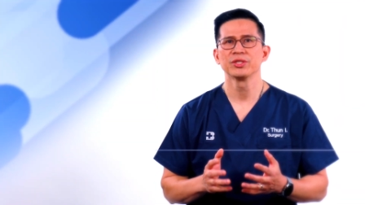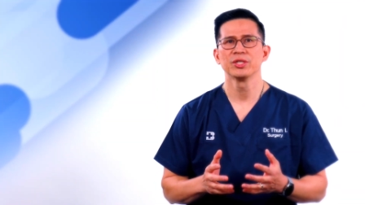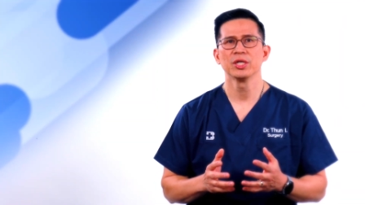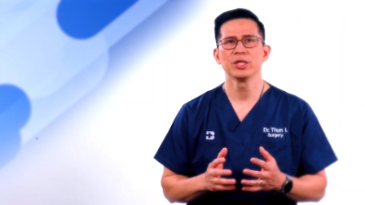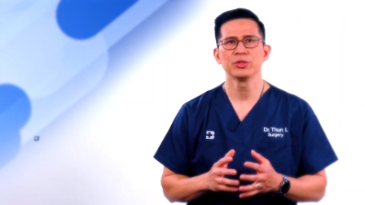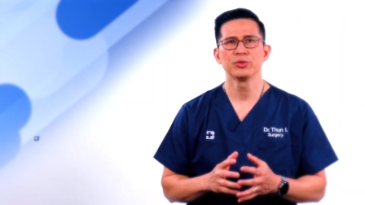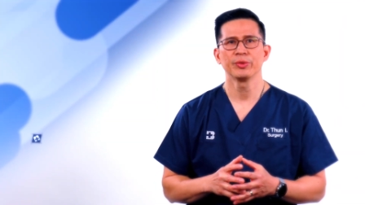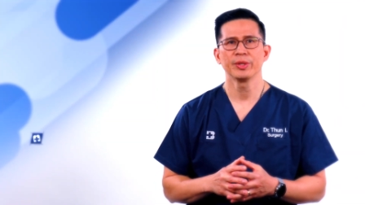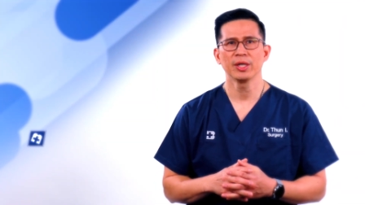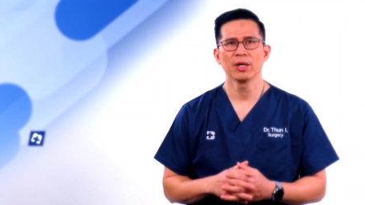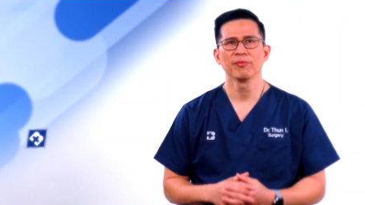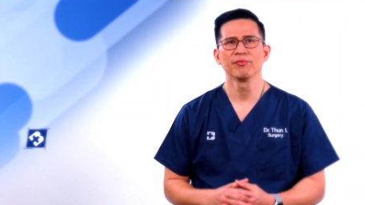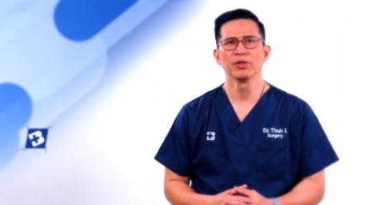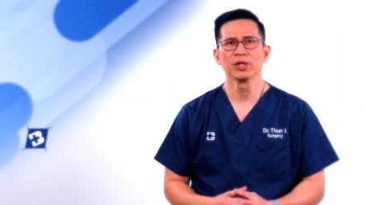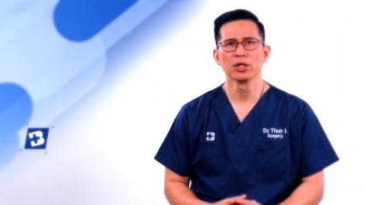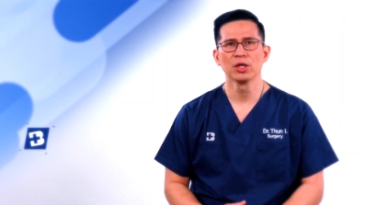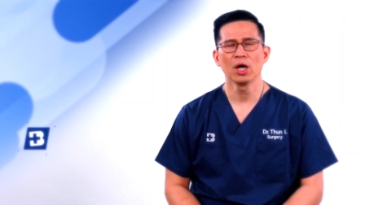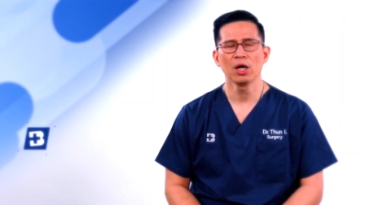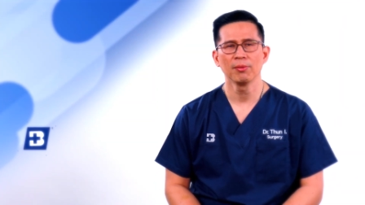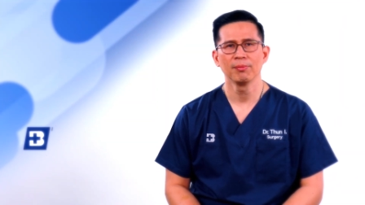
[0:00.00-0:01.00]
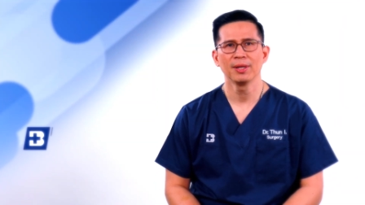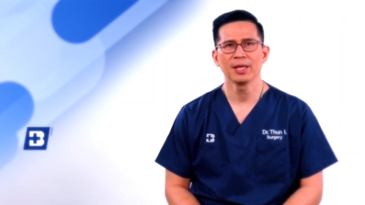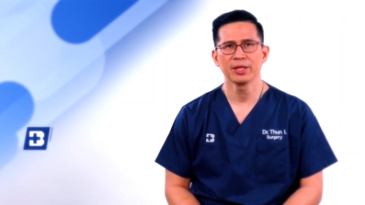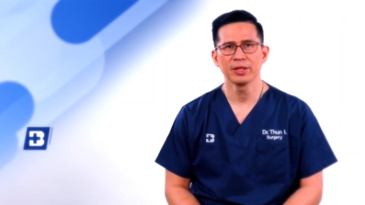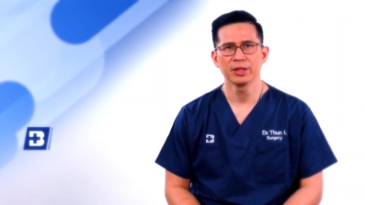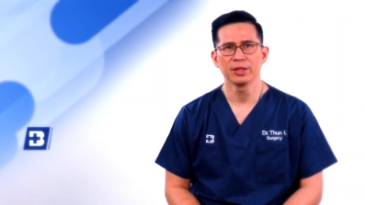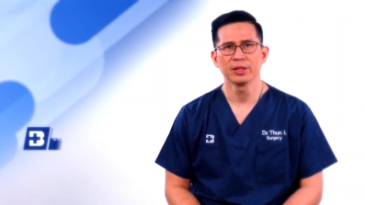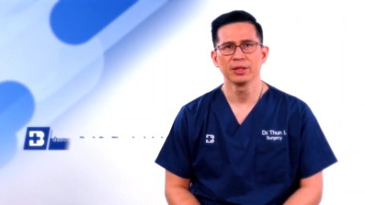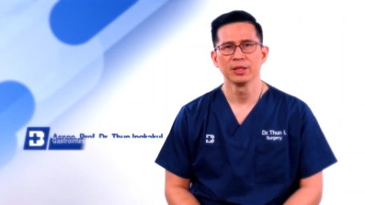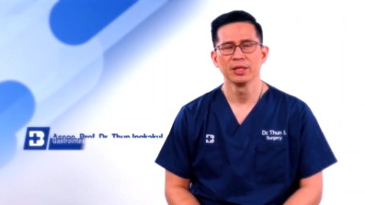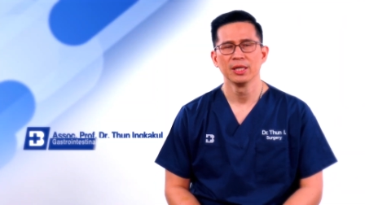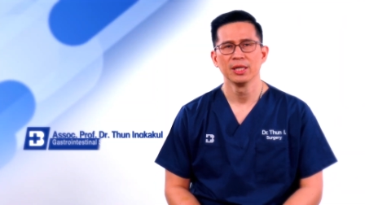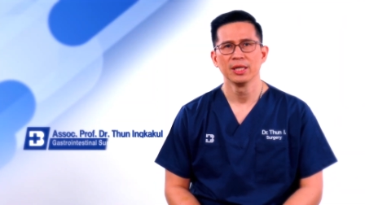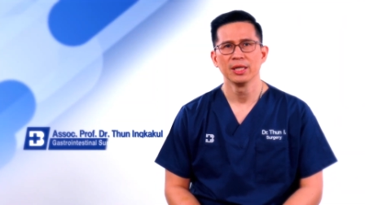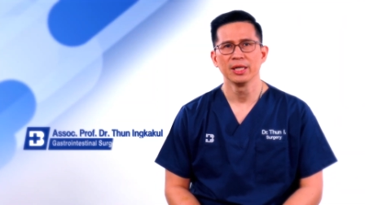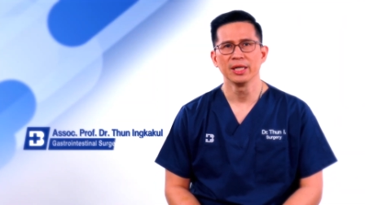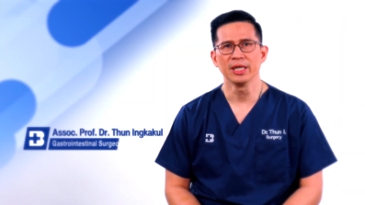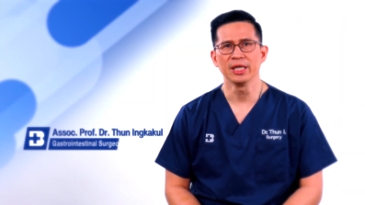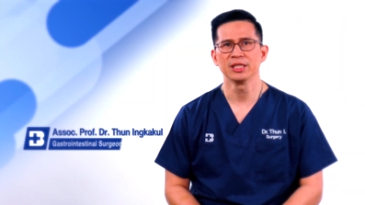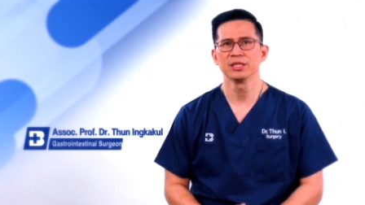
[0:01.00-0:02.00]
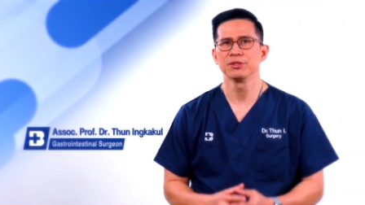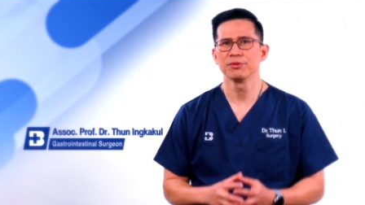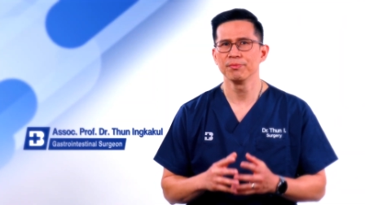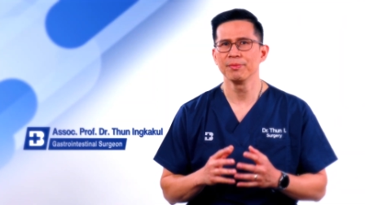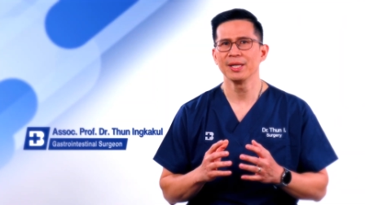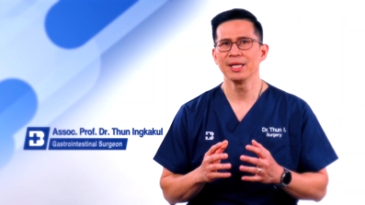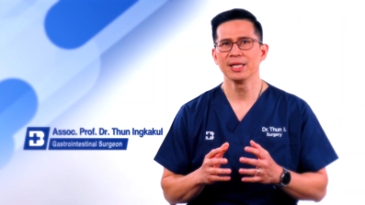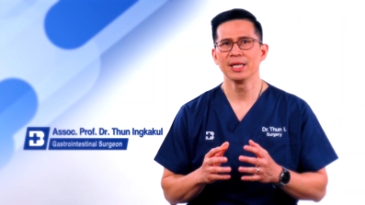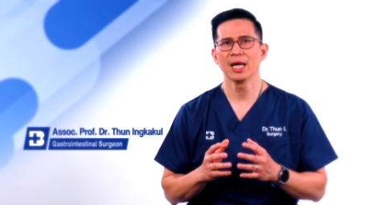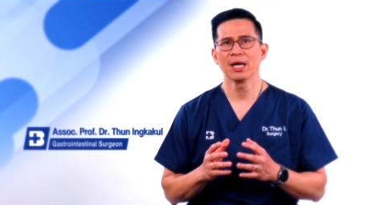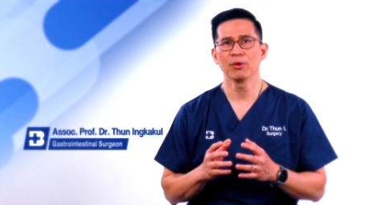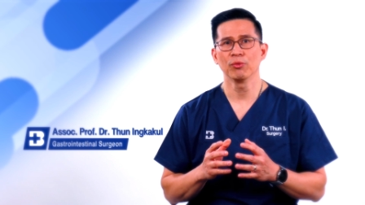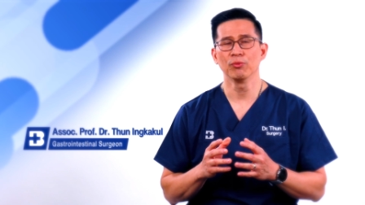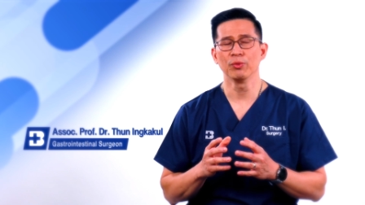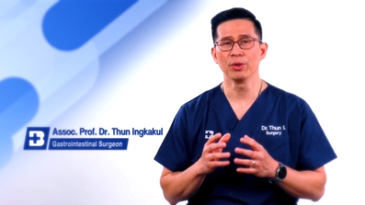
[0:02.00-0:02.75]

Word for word: surgery of the gallbladder it means that